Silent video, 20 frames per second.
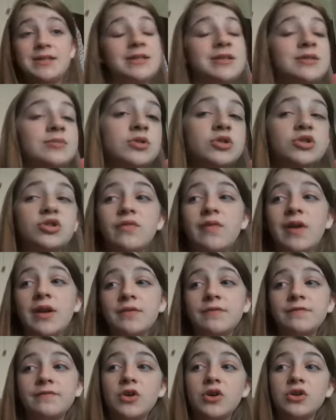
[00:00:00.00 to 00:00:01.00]
And this was just a
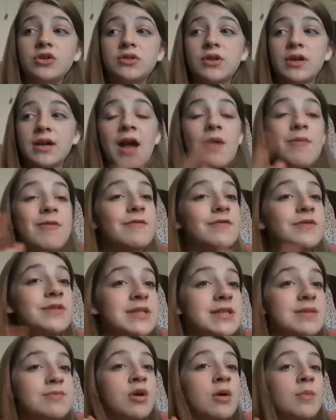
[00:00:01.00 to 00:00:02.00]
random vlog, so I can't wait for
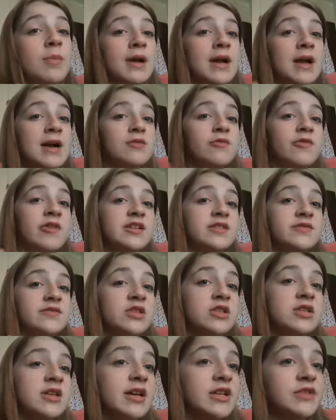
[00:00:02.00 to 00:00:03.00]
Depop. I can't wait
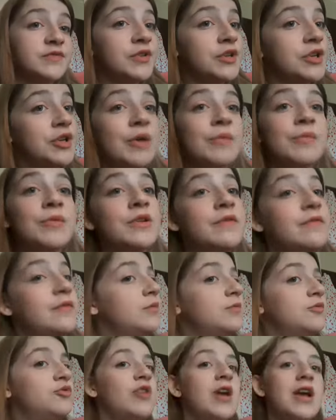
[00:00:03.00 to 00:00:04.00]
for the next video I'm gonna
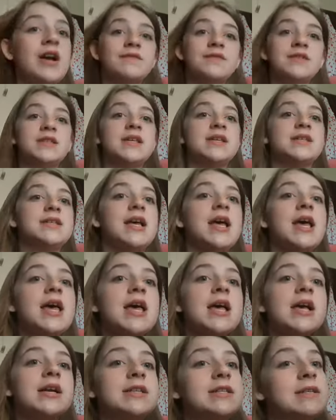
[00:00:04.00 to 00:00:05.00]
film straight after this,
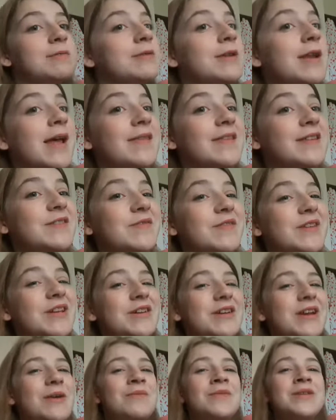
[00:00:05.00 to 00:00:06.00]
because I'm gonna end this
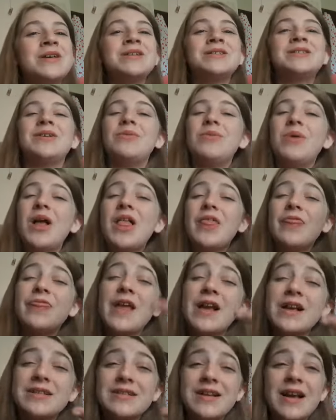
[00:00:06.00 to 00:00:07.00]
video now. So
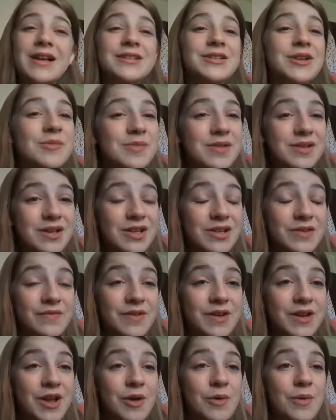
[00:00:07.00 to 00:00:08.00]
thanks guys for having enjoyed this
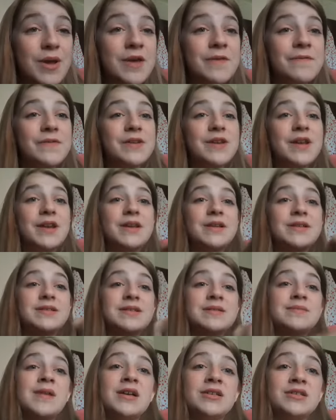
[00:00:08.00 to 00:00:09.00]
video. If you did,
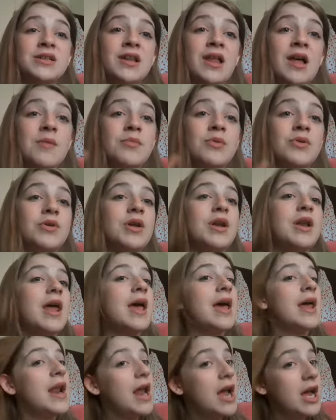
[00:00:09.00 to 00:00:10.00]
smash that like button,
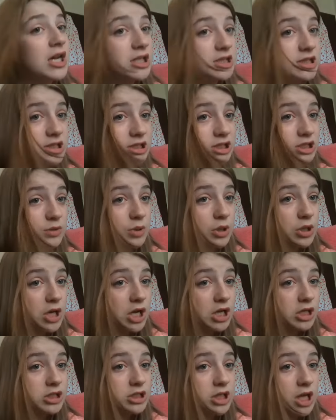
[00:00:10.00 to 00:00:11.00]
and I'll see you all
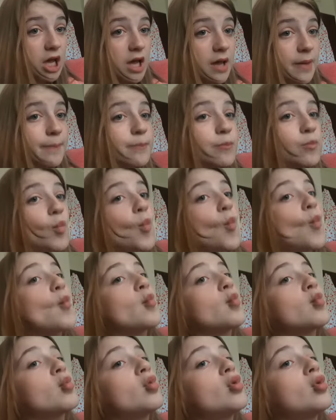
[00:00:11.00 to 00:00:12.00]
next time.
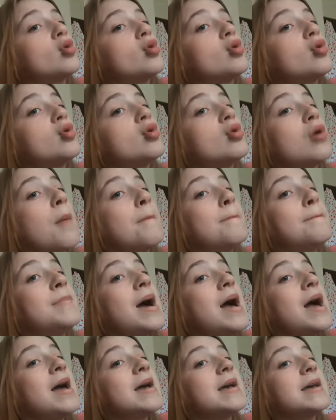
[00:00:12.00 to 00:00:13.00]

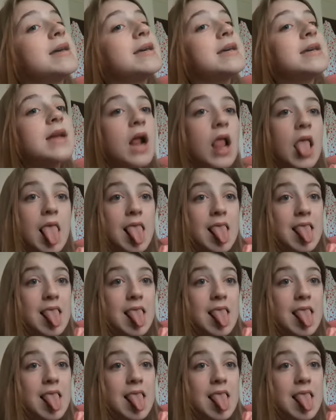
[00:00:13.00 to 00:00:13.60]
Bye.